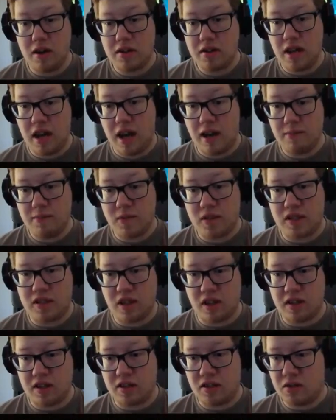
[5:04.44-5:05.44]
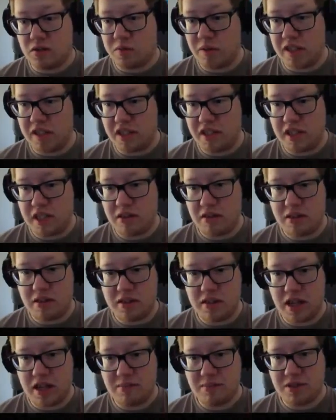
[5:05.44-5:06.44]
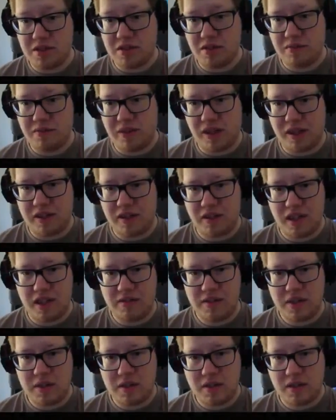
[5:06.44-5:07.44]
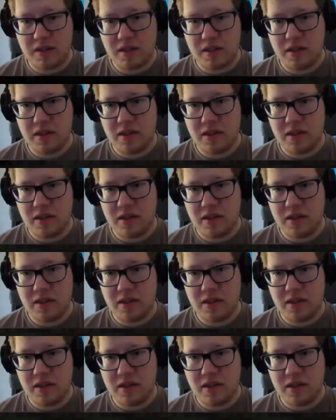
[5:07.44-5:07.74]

honestly, I'm starting to sweat here now because I'm so fucking nervous.